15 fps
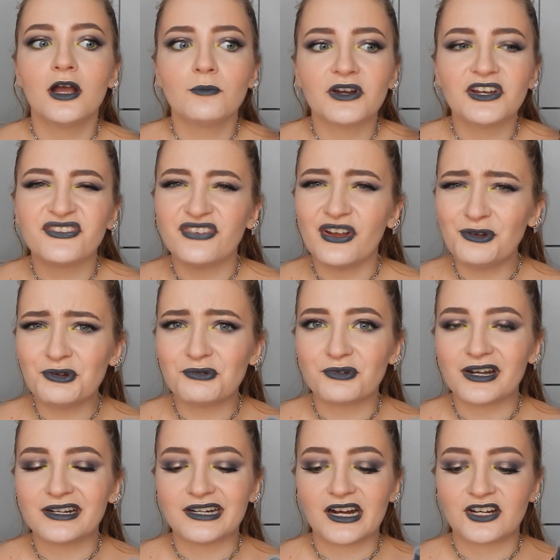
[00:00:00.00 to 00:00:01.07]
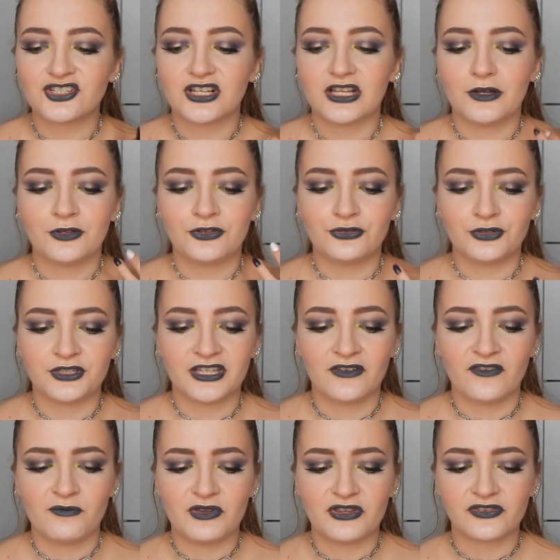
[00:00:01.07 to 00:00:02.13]
but it's very rare actually to
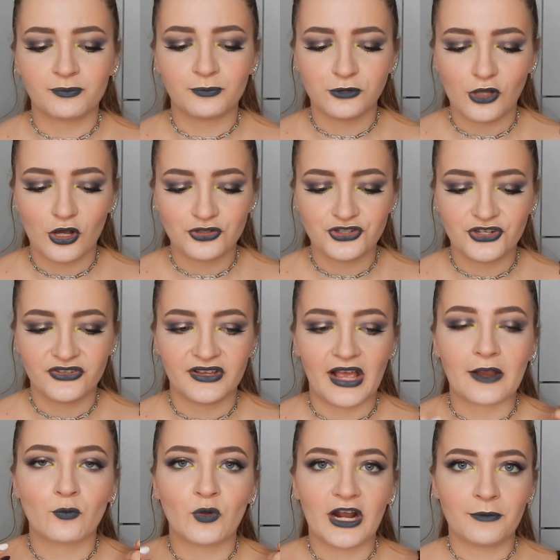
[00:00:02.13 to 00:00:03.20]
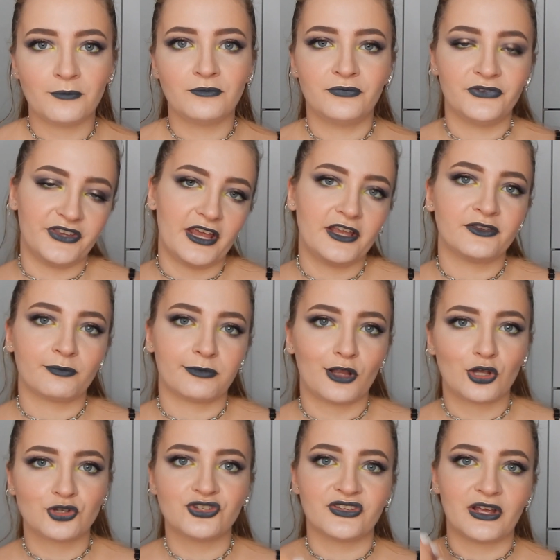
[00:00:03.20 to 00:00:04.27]
give me splotches like when I say
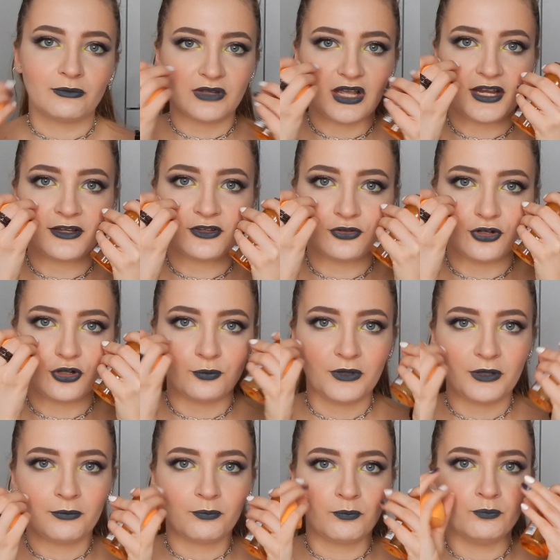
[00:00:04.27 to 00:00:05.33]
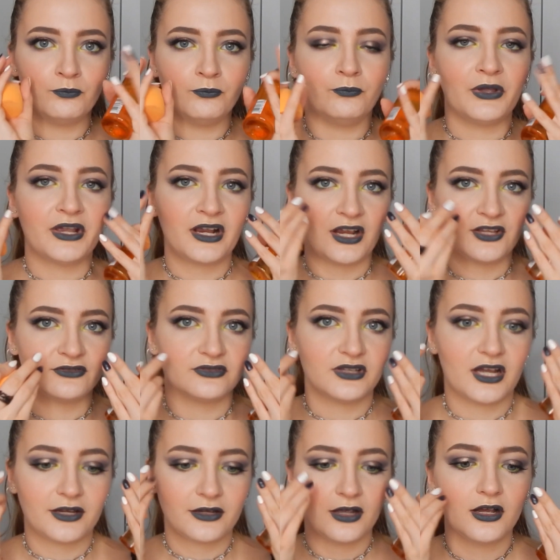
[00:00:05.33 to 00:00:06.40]
splotches I'm like you know big big kind of
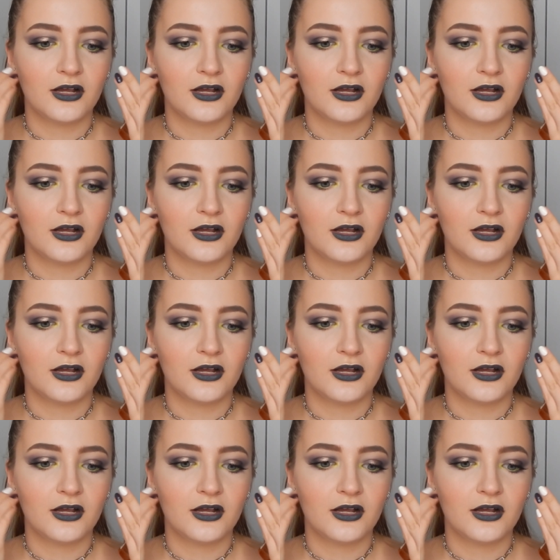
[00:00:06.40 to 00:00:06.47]
like